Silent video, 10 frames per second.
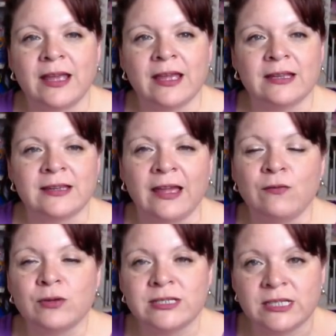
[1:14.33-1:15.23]
And I
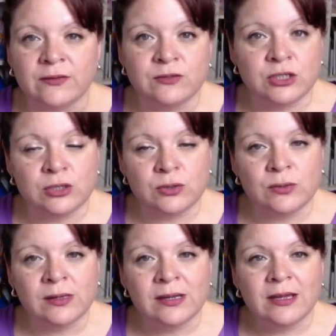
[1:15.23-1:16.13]
have received
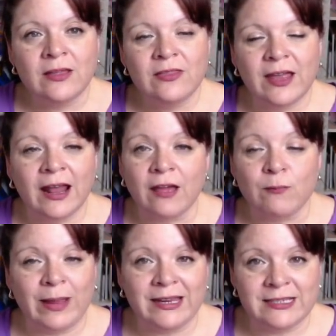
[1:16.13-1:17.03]
two that I
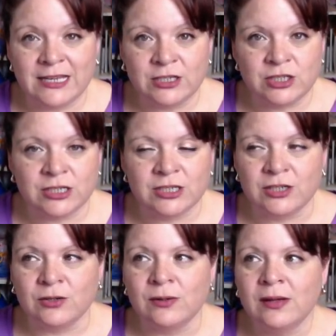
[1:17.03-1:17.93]
have paid attention
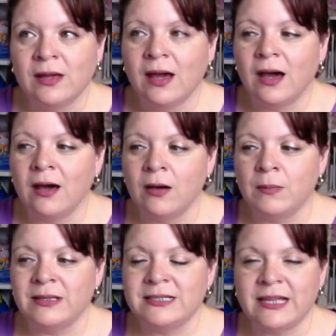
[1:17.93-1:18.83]
to.
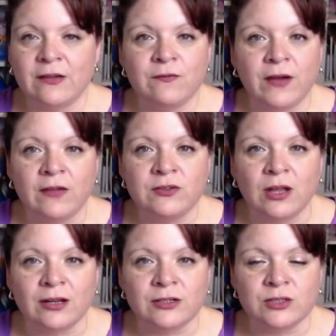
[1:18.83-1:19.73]
Um, save
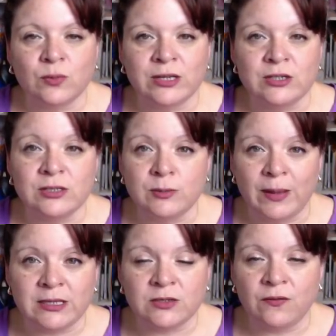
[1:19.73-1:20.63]
$5 when you
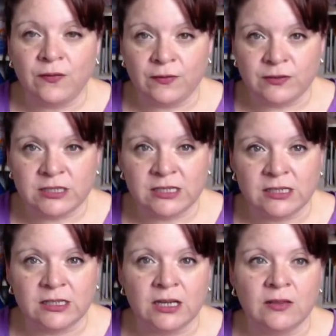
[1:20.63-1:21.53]
spend
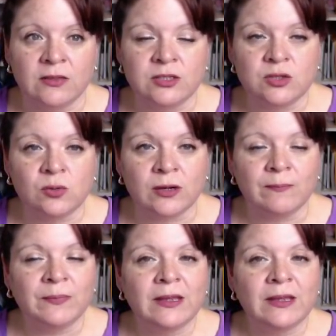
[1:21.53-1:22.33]
15 in the store.